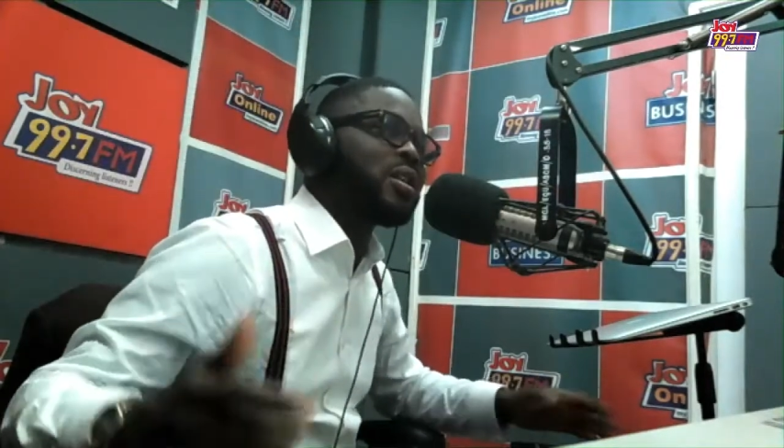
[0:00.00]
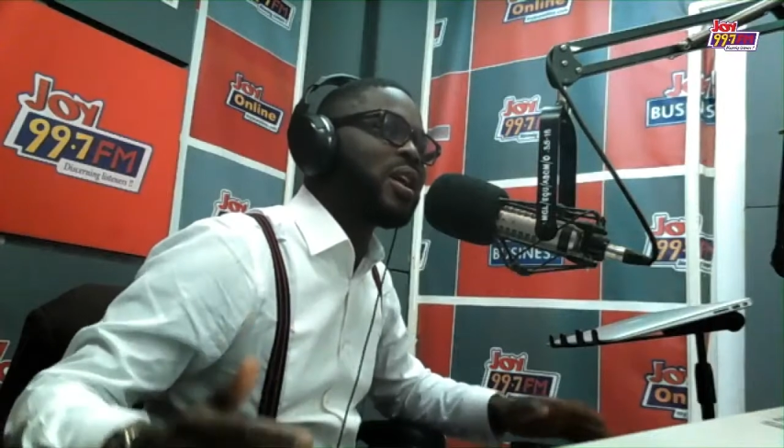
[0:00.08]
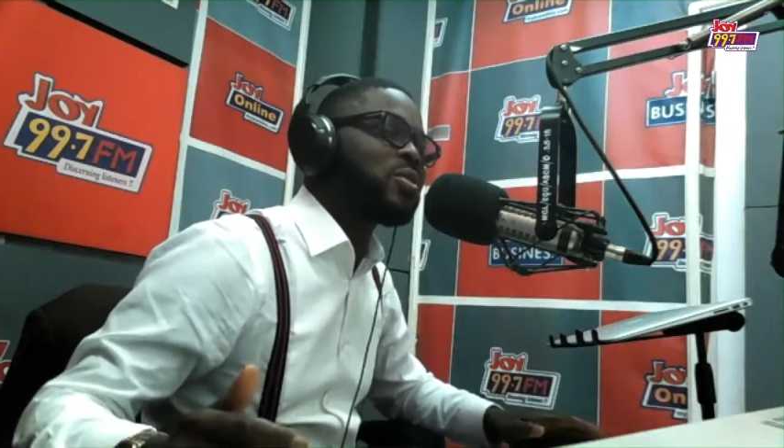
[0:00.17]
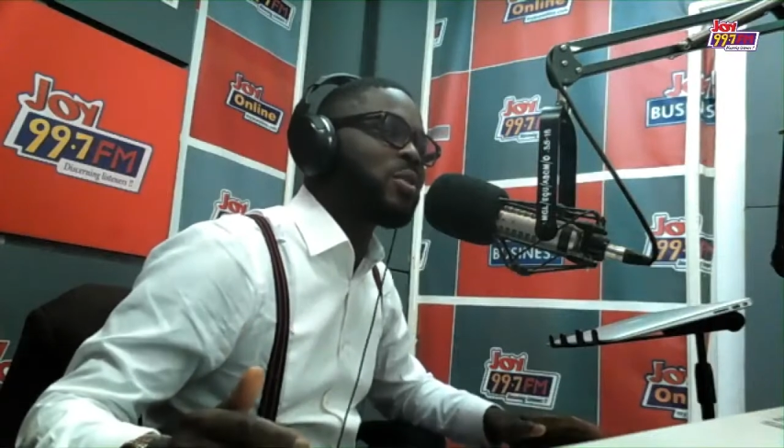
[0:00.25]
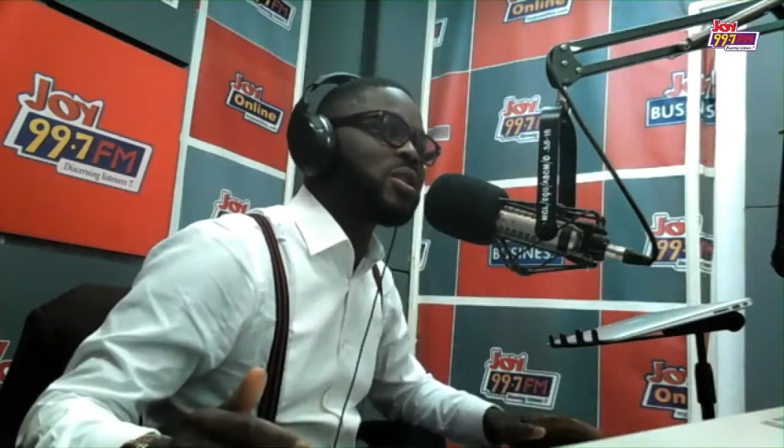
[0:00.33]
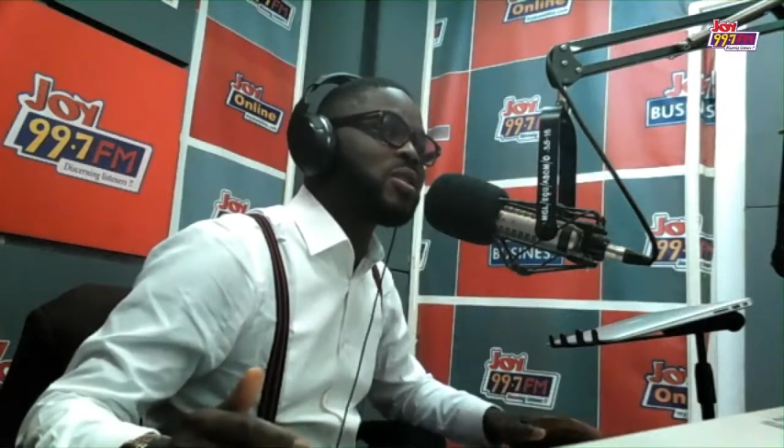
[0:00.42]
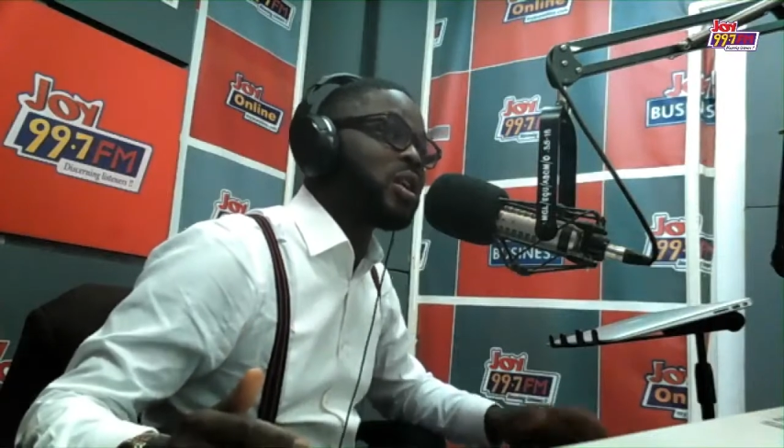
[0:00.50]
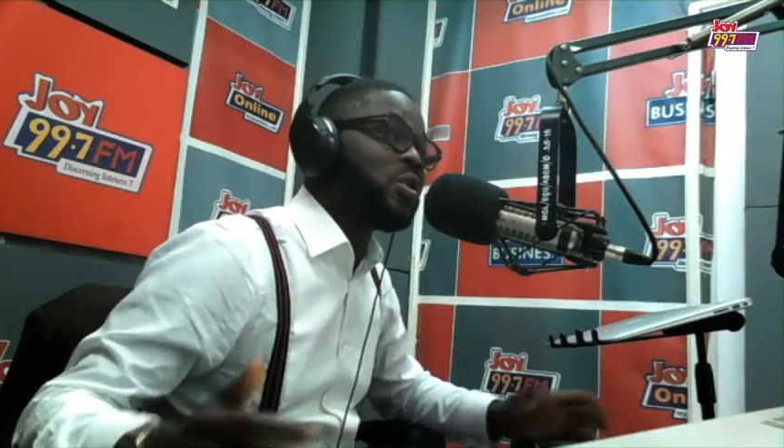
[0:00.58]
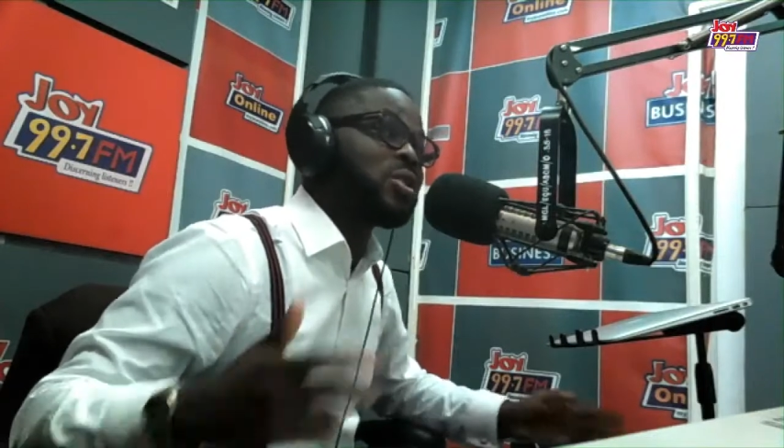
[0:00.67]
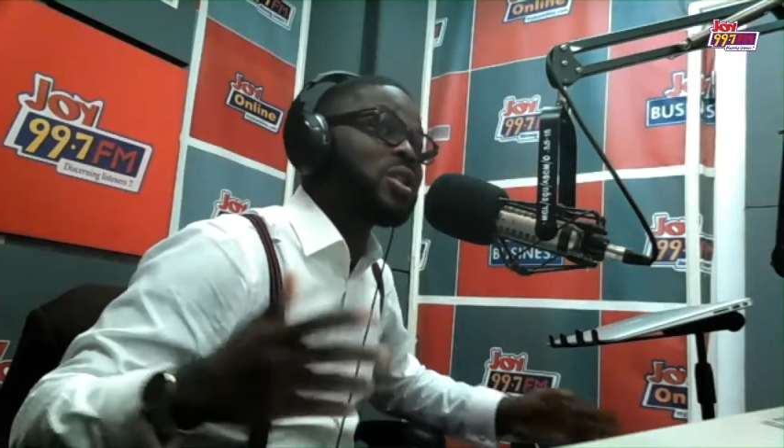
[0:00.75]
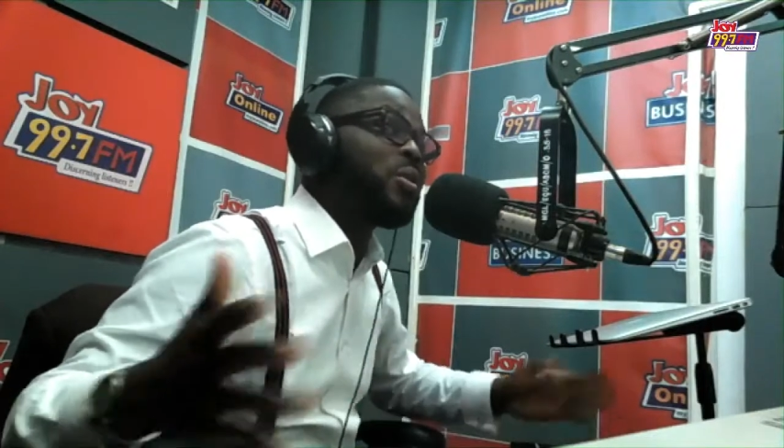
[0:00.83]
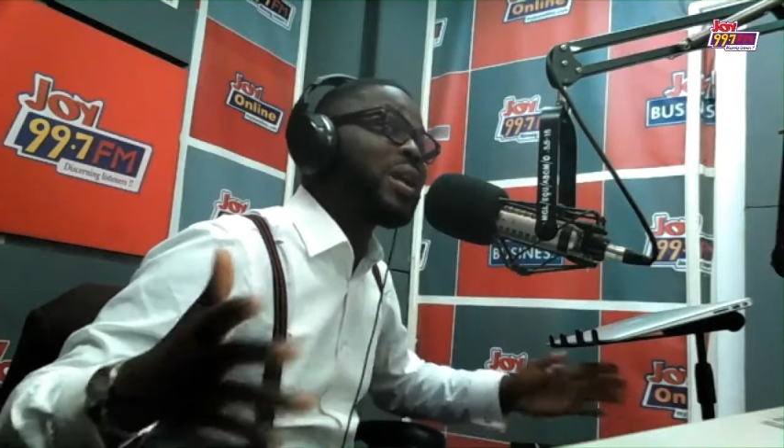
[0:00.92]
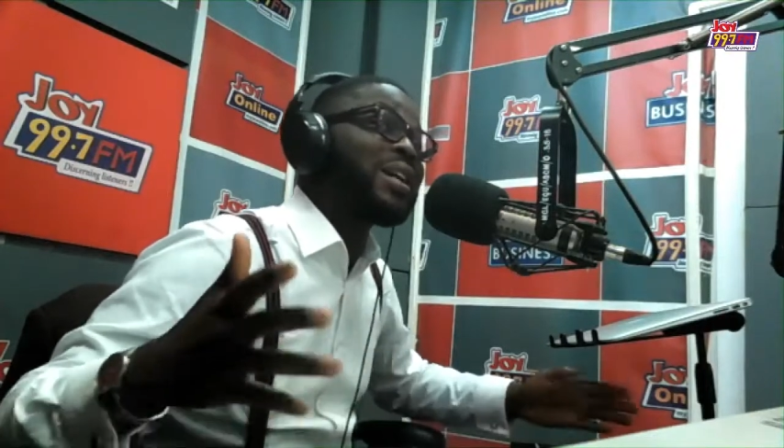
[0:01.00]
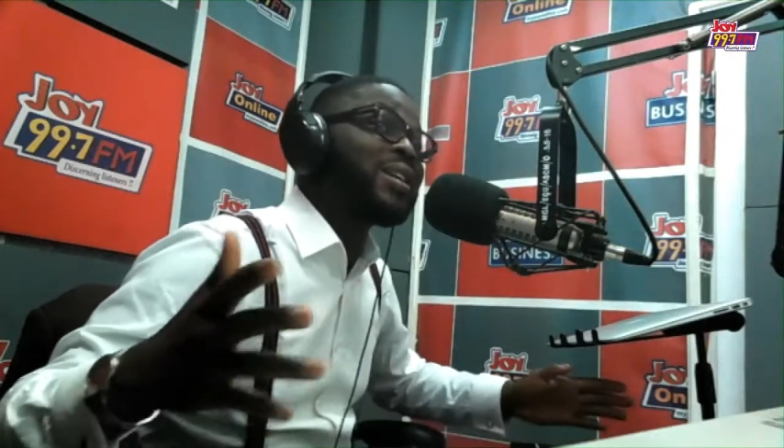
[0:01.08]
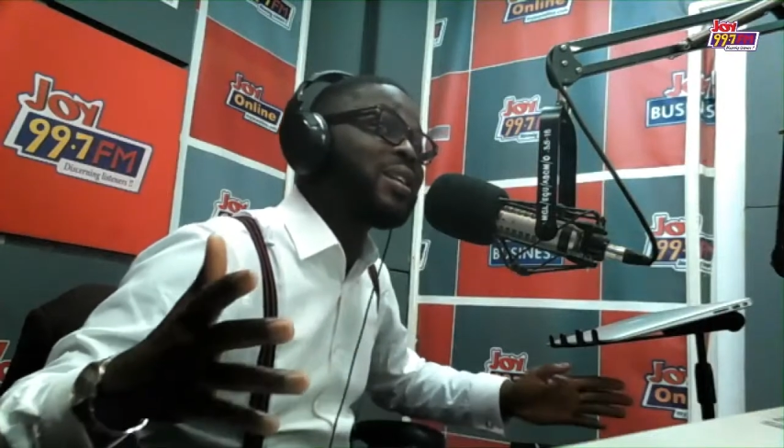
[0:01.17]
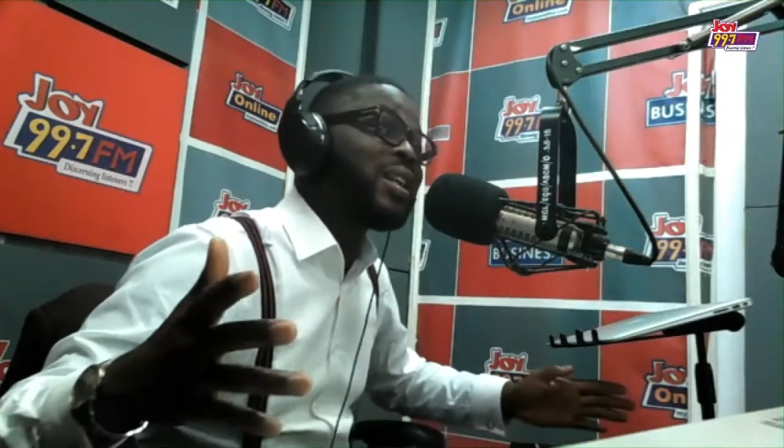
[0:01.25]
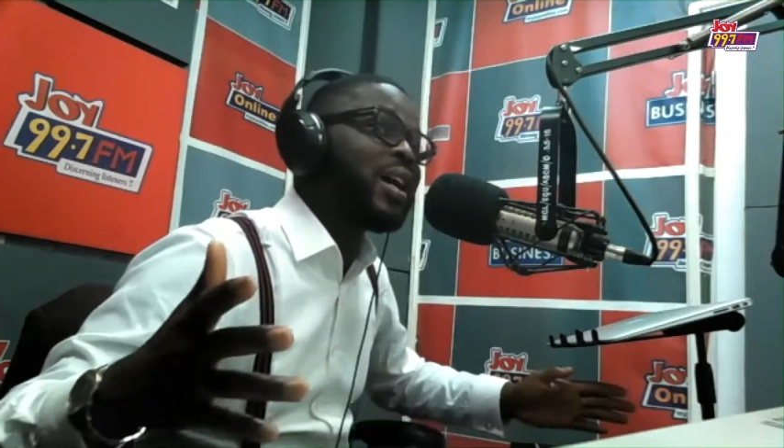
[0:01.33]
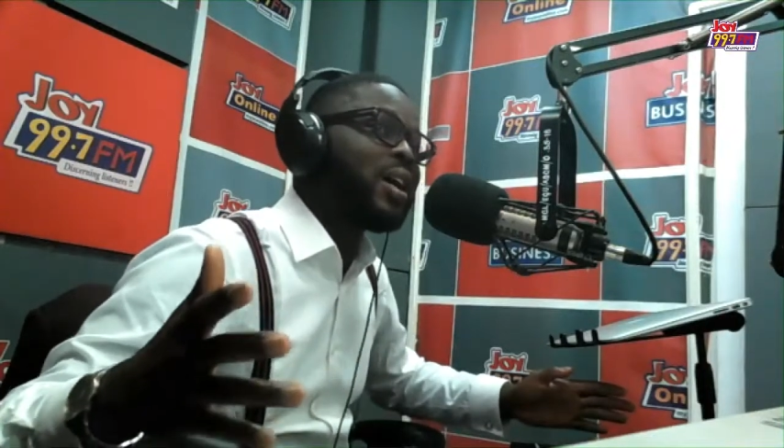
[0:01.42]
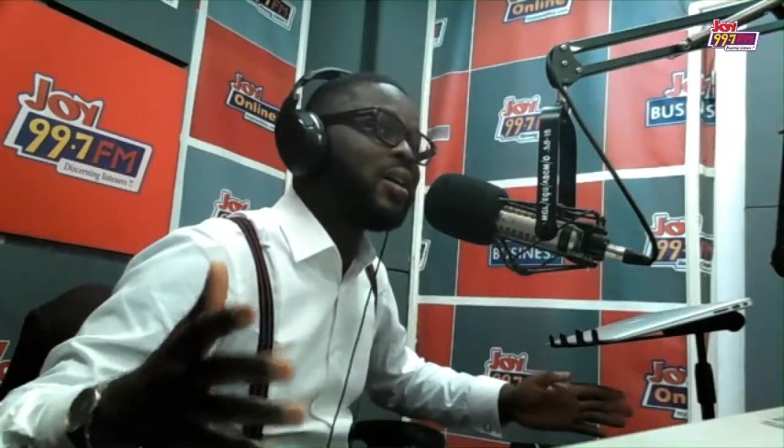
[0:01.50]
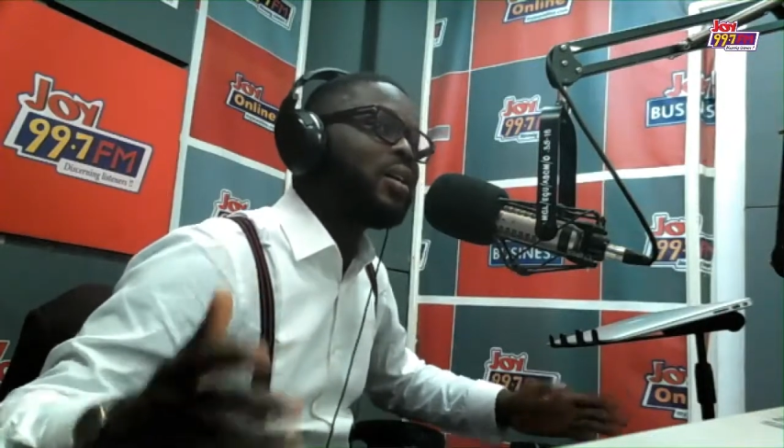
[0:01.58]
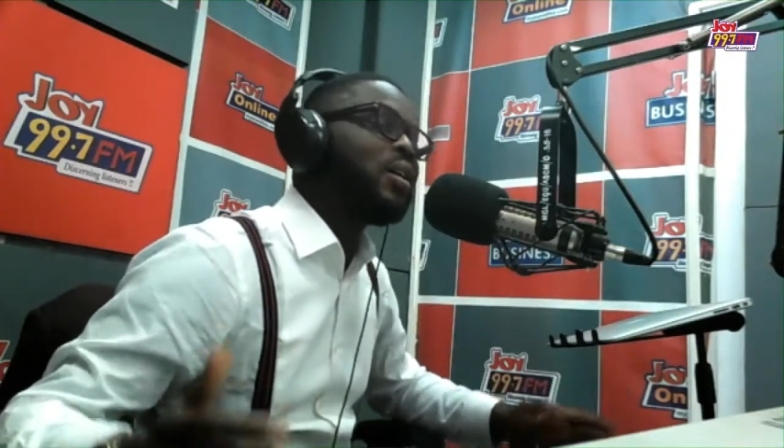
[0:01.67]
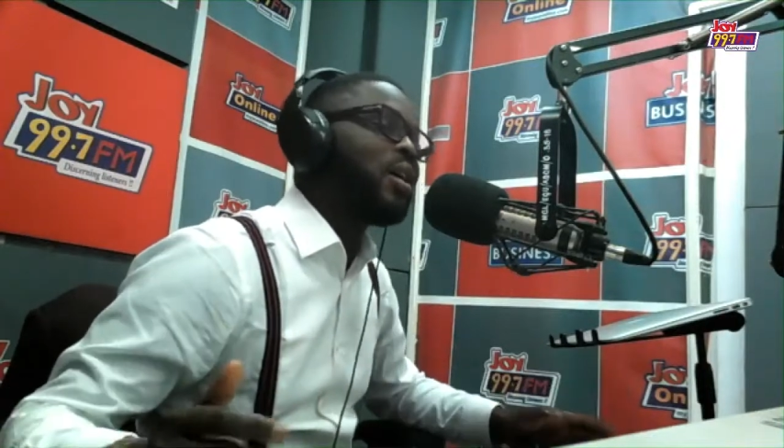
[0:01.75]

and that's why she said, you see what I did there?